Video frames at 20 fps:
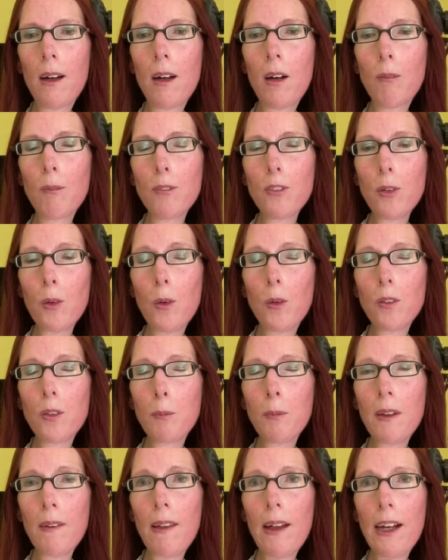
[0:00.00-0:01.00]
talk to me
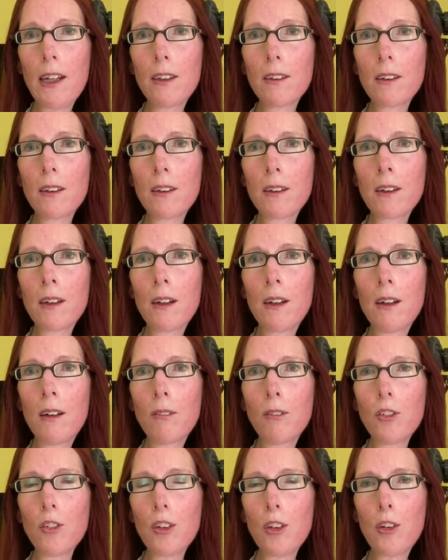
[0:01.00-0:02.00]
like
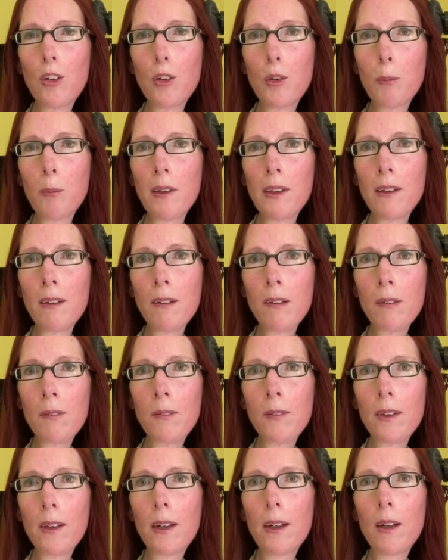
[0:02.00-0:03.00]
she knew me,
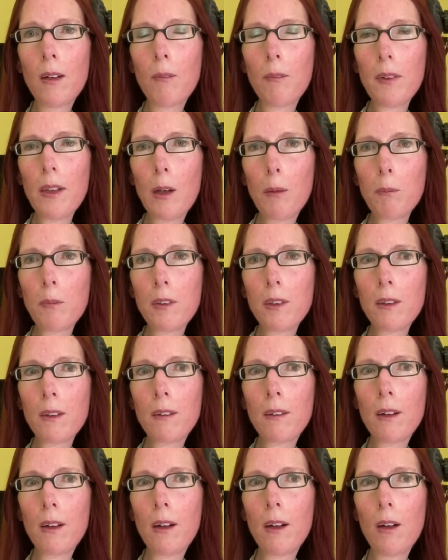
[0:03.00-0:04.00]
kept
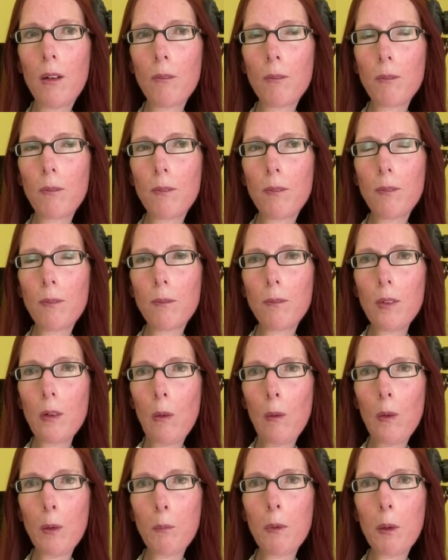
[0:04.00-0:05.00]

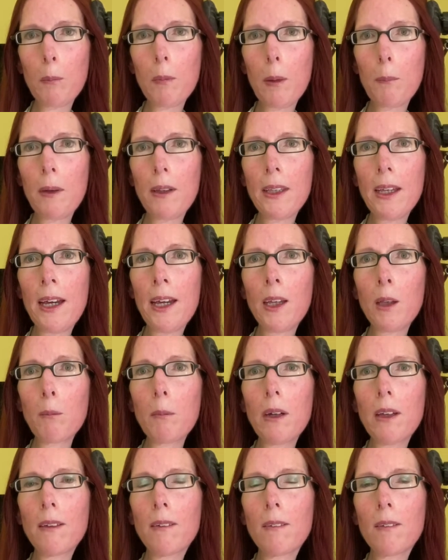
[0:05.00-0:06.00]
calling me by my name
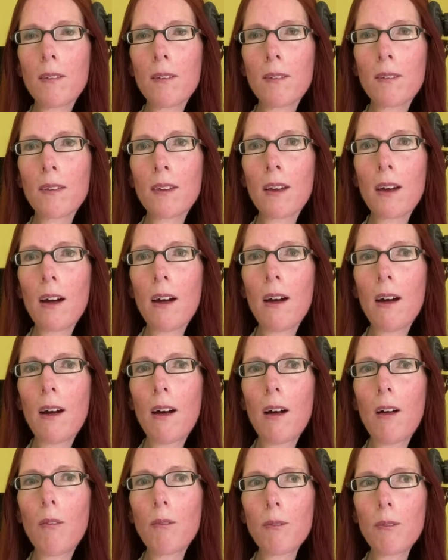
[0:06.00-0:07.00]
and
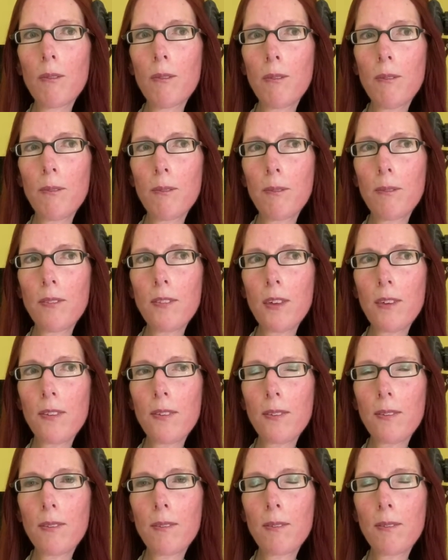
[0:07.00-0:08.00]
just
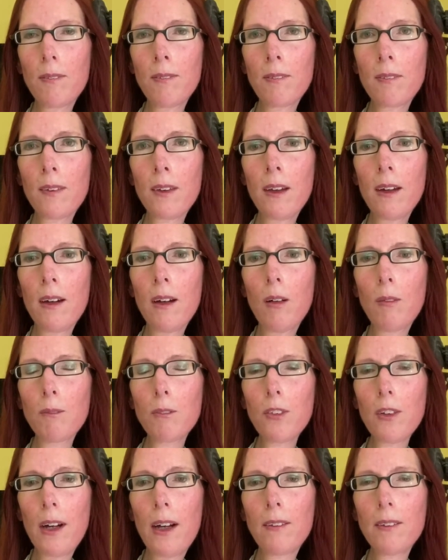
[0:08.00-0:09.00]

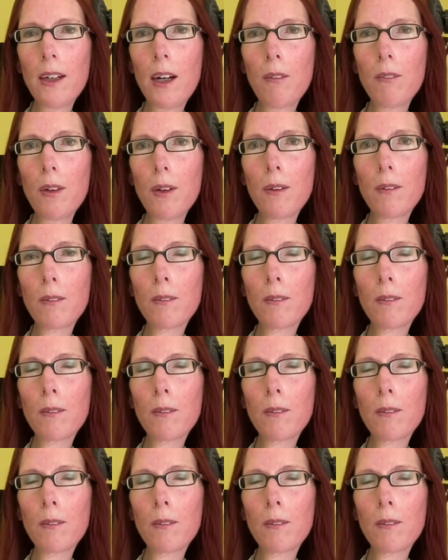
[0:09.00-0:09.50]
trying to have a